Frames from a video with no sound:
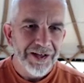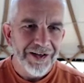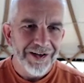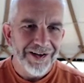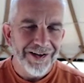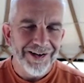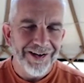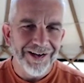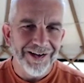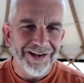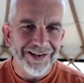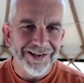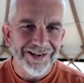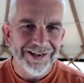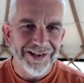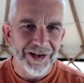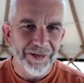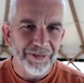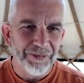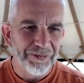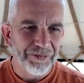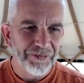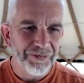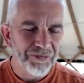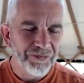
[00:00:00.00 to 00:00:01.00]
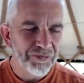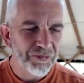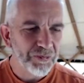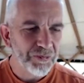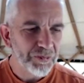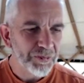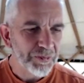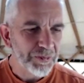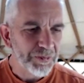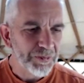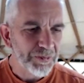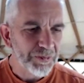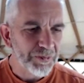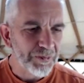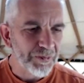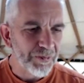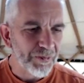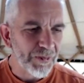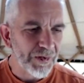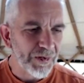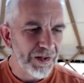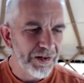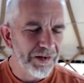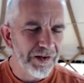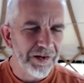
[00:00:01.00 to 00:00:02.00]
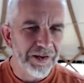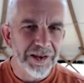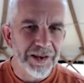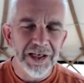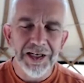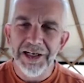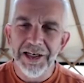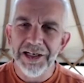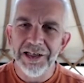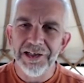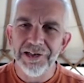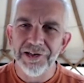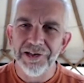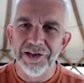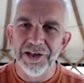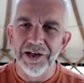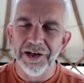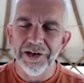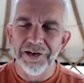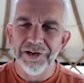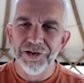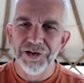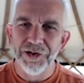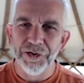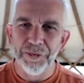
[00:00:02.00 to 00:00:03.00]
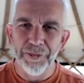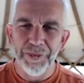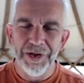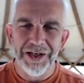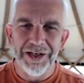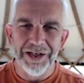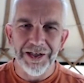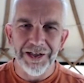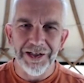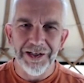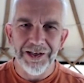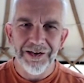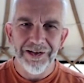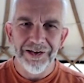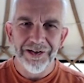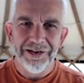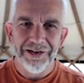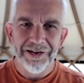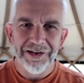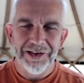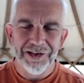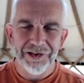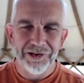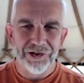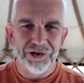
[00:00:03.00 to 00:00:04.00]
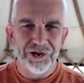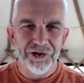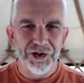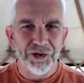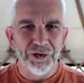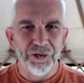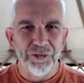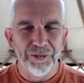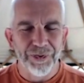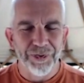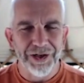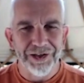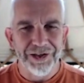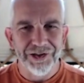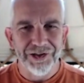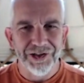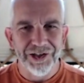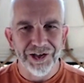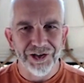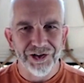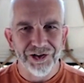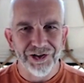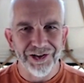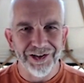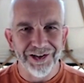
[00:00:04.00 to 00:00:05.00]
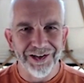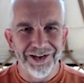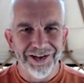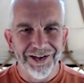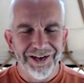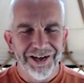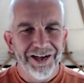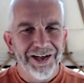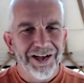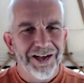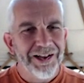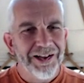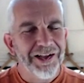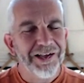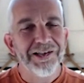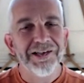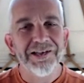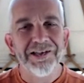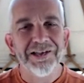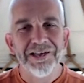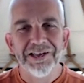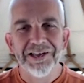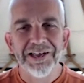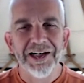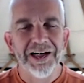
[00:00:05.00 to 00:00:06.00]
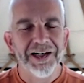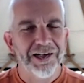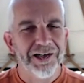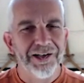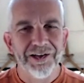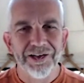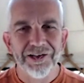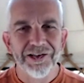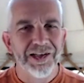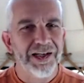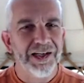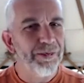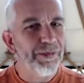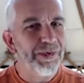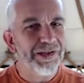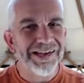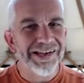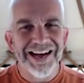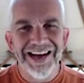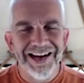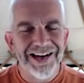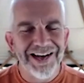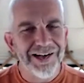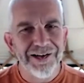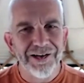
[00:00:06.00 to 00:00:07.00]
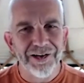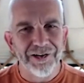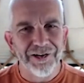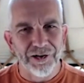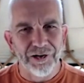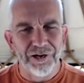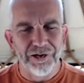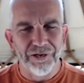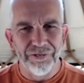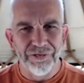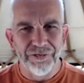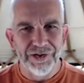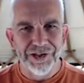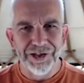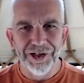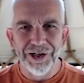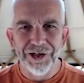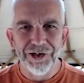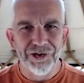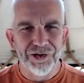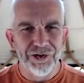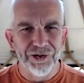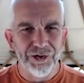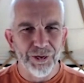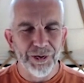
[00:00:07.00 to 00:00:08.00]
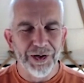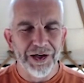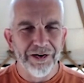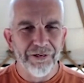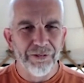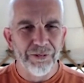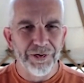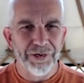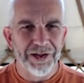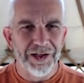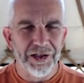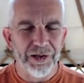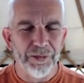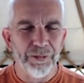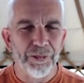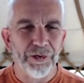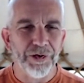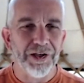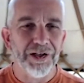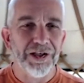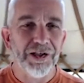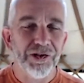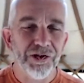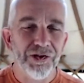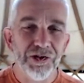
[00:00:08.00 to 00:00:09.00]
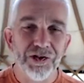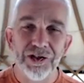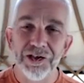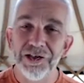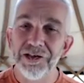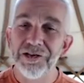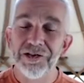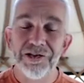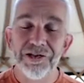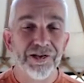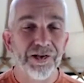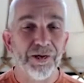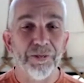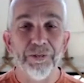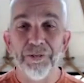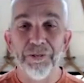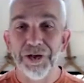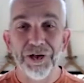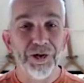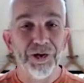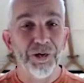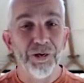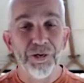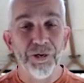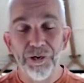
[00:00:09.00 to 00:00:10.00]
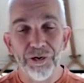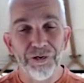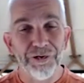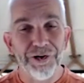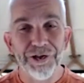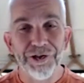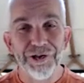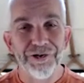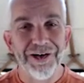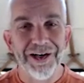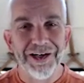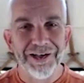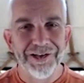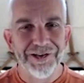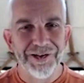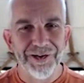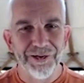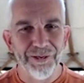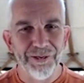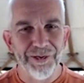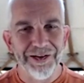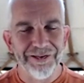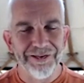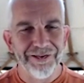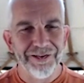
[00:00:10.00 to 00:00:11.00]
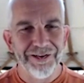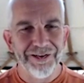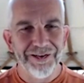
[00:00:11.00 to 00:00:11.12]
and the thing is that to me, as a Qigong practitioner, this is exactly the same as any other conversation you have with anybody. He's just somebody who you're interacting with.